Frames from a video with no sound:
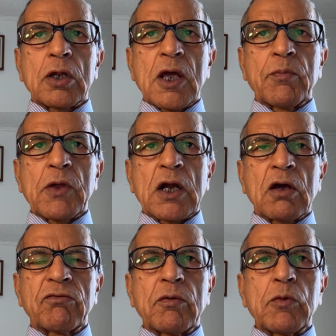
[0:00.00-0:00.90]
them that
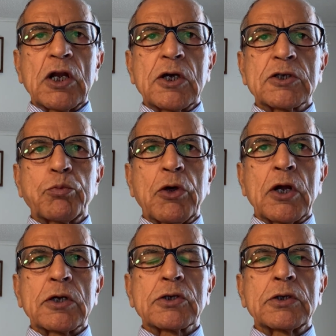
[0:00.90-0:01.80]
have familiar
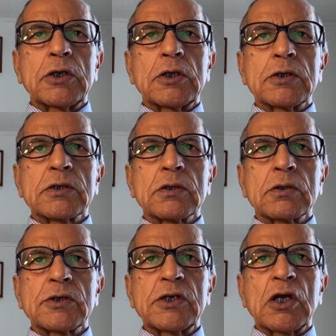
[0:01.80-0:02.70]
spirits, neither
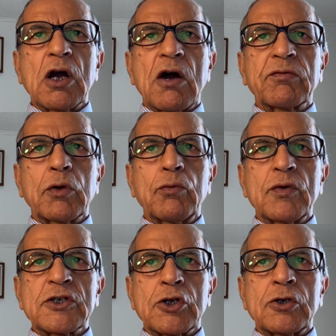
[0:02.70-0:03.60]
seek after
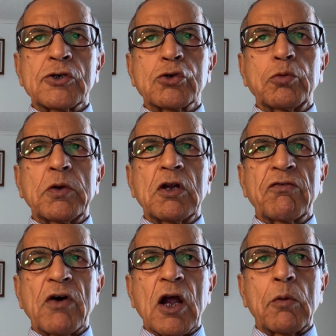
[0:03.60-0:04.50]
wizards to be
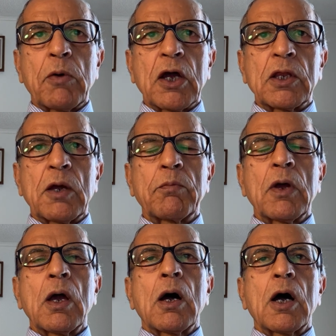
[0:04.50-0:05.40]
defiled by them.
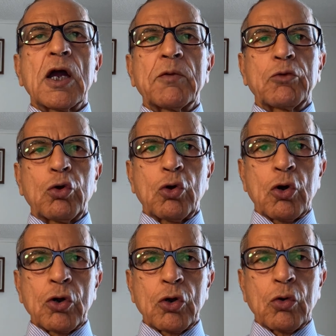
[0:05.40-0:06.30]
I am the
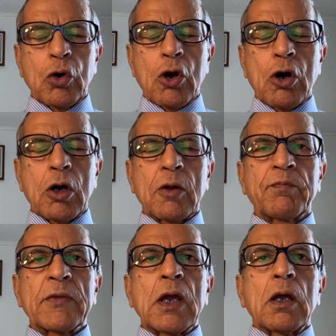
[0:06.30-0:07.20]
Lord your God."
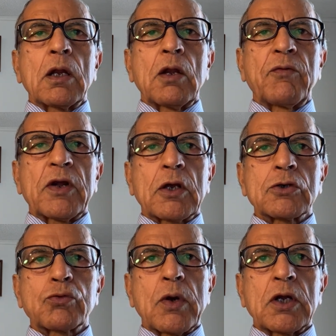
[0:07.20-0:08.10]
Leviticus
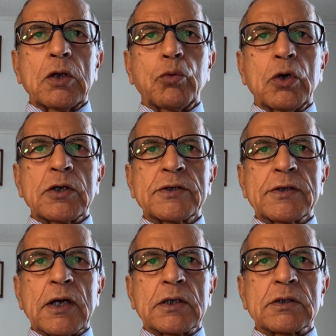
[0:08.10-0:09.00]
20 verse
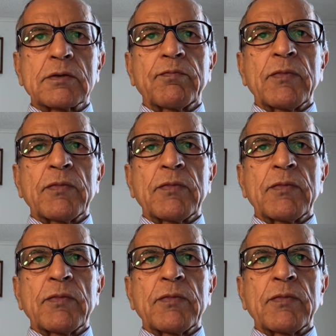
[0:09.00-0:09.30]
6,